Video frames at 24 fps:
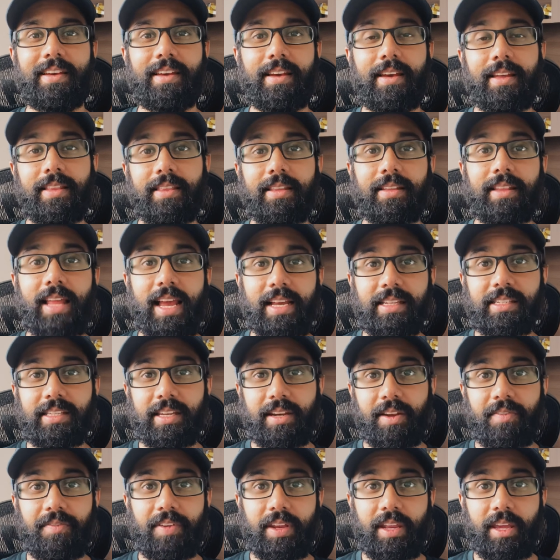The last set of
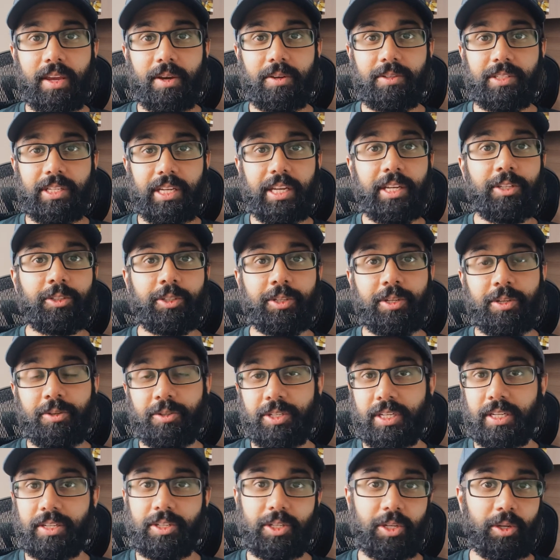videos introduced
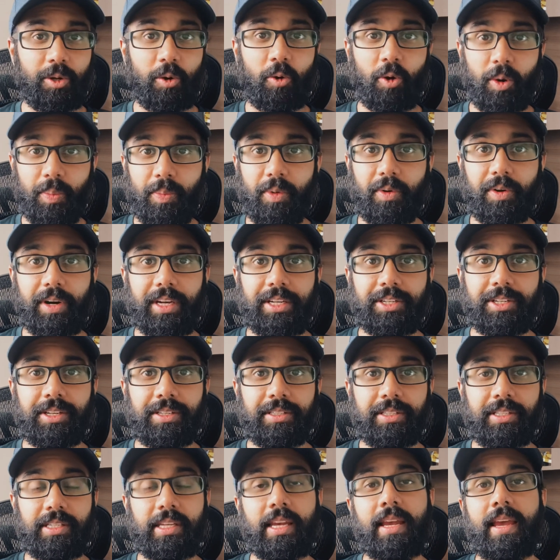us to corporations
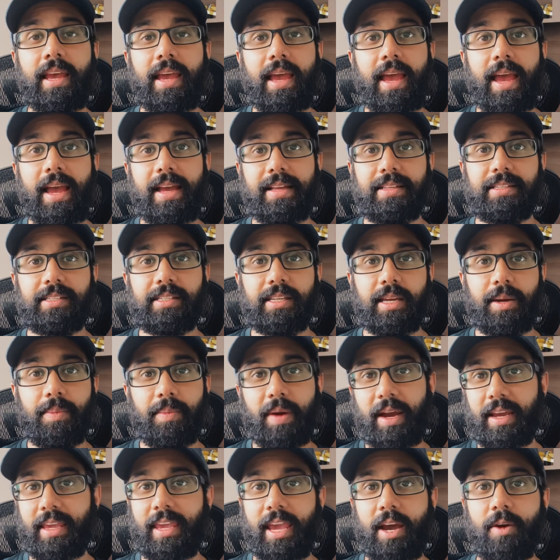and some
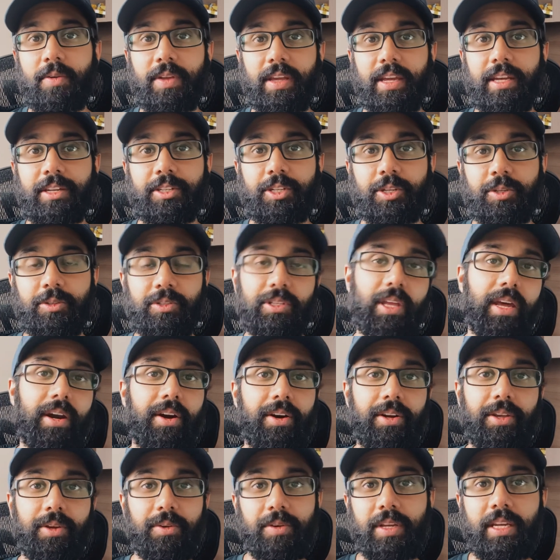accounting issues that are
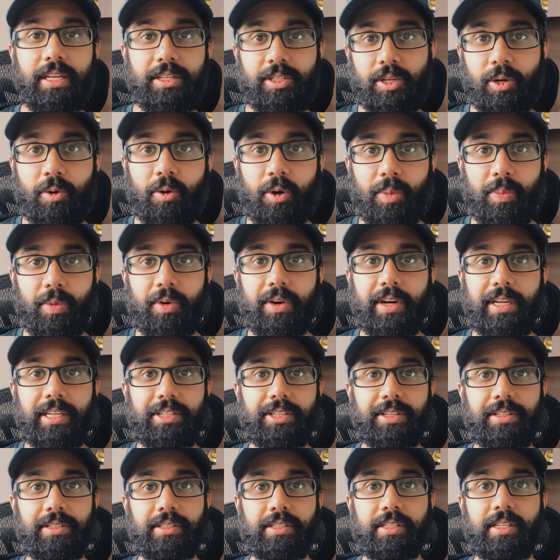unique to
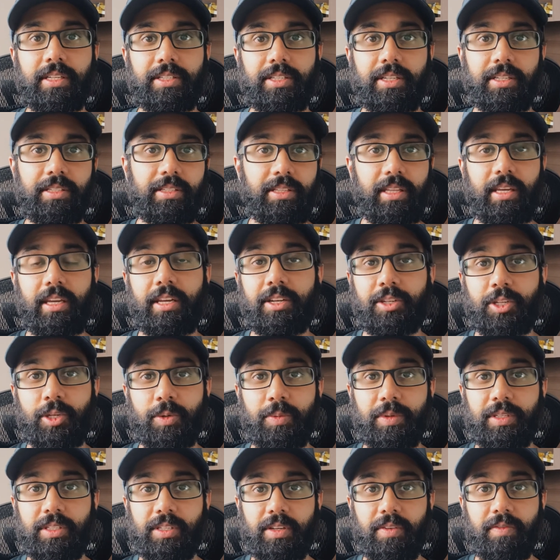corporations, such as the issuance
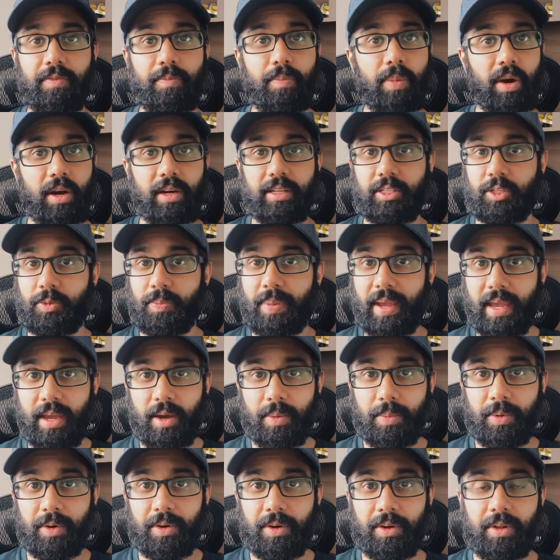of bonds
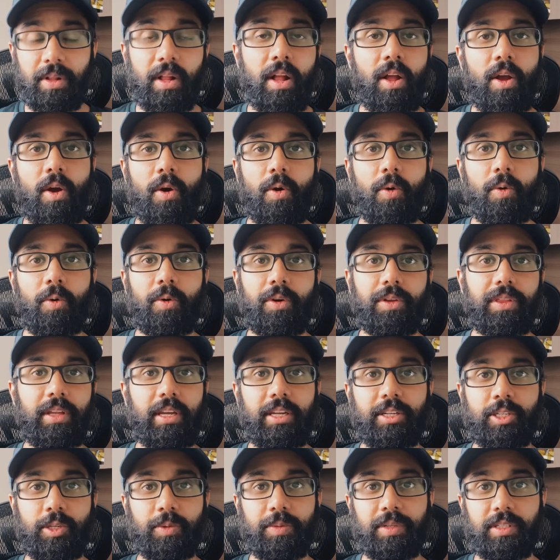payable or the
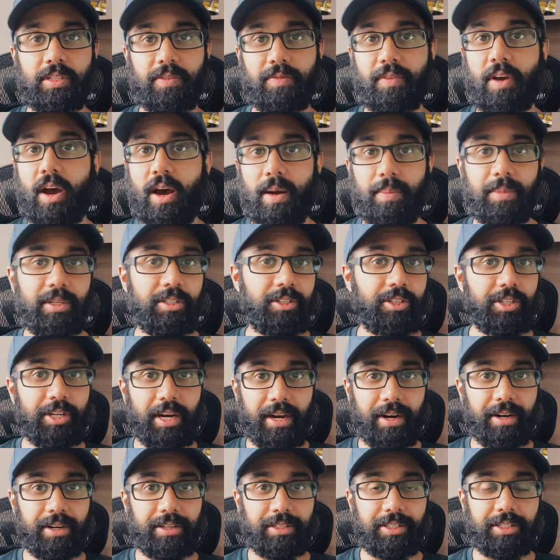issuance of common
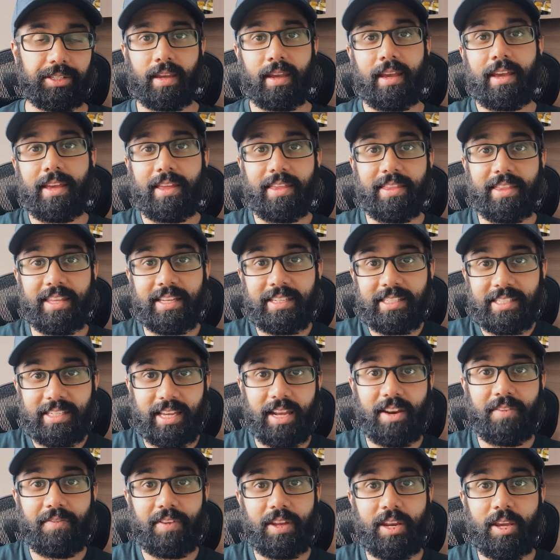shares. This set of
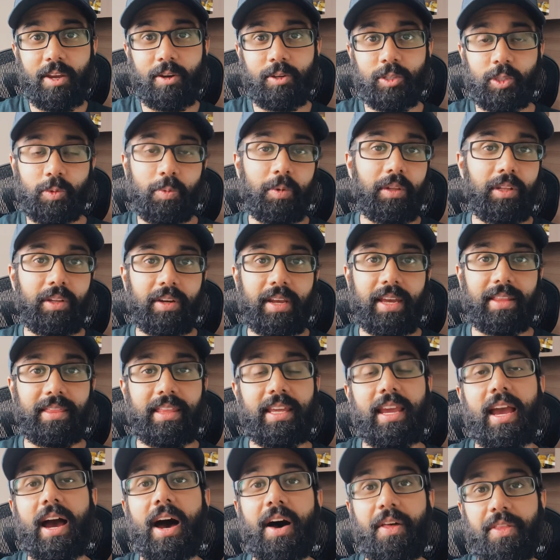videos will look at the
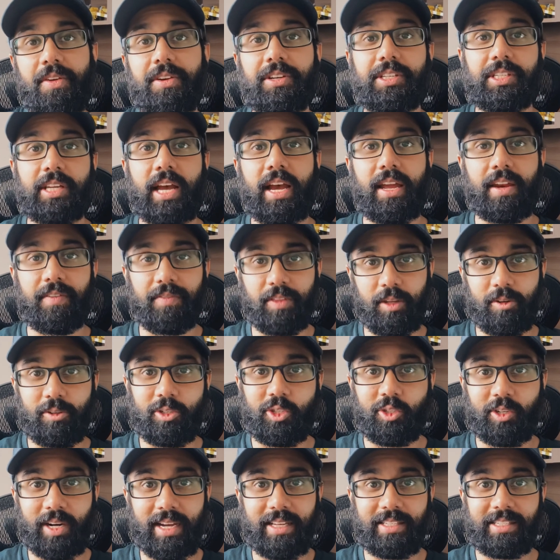other side of those
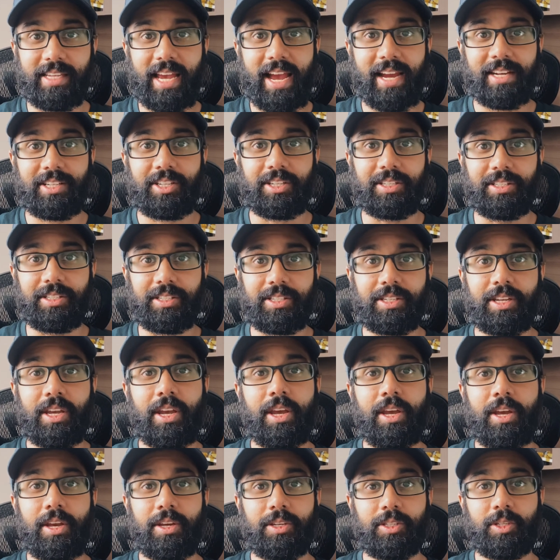transactions,
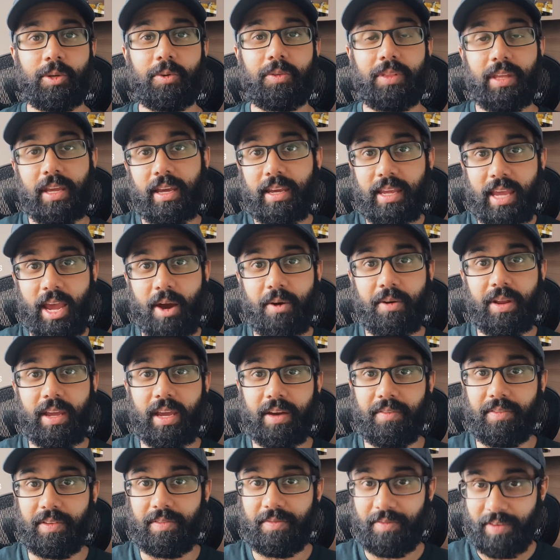so the accounting of
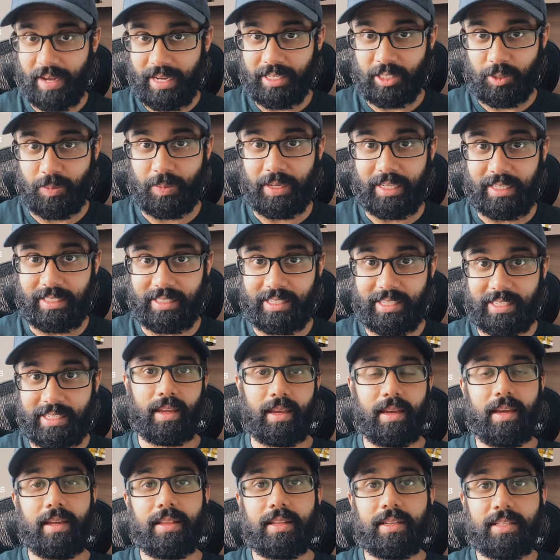investments.
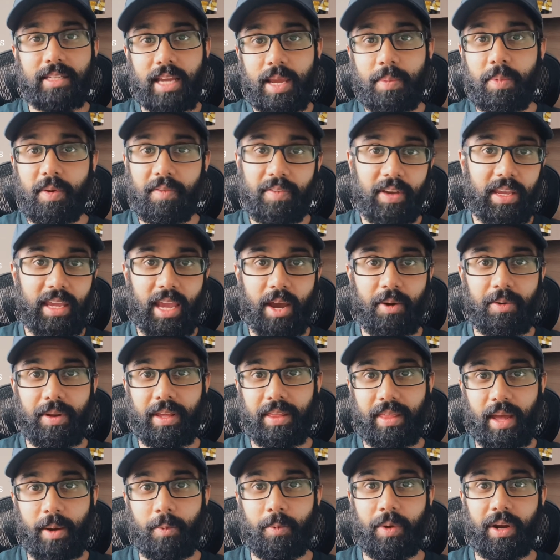The type of accounting that
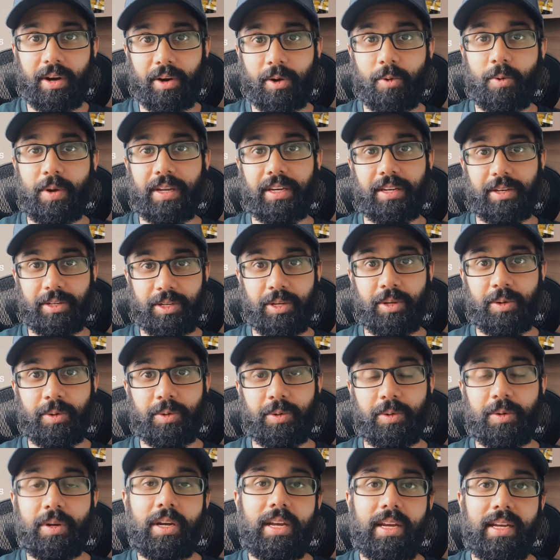we are going to do
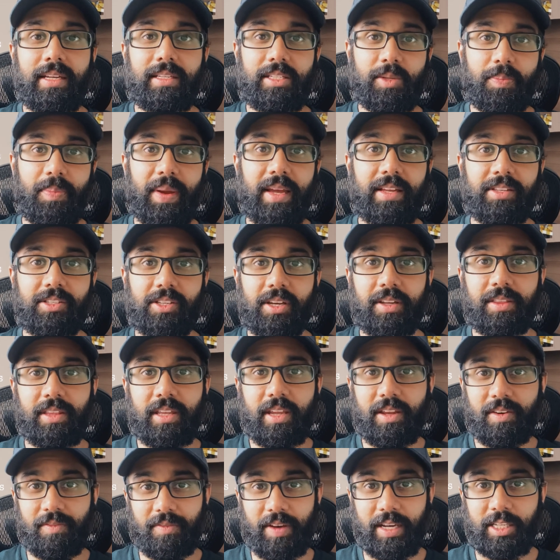depends on the
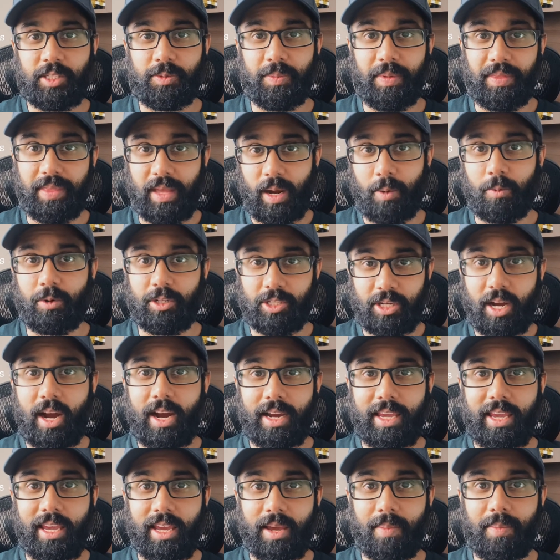investment that we're
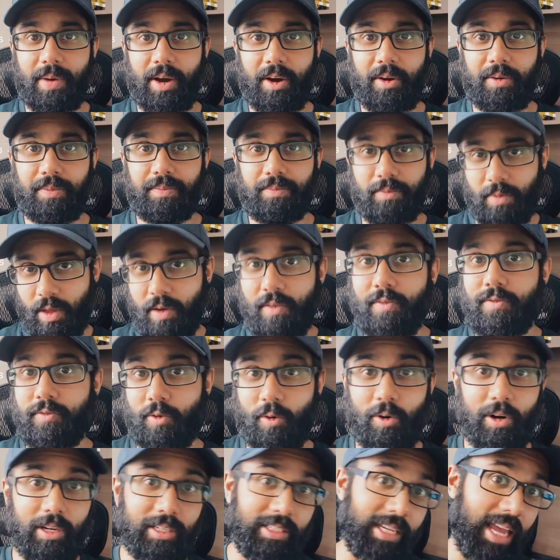talking about, for
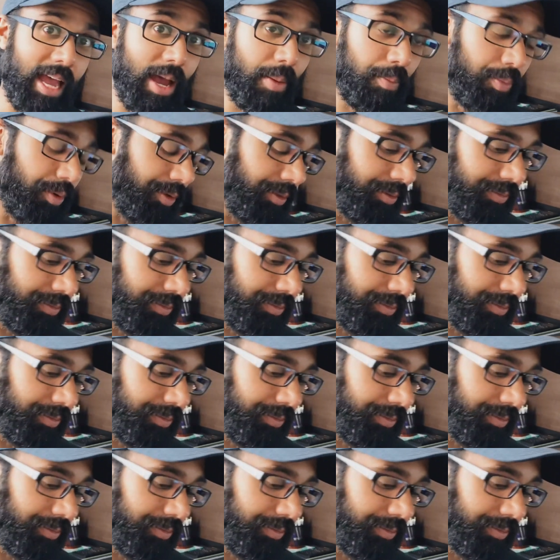example.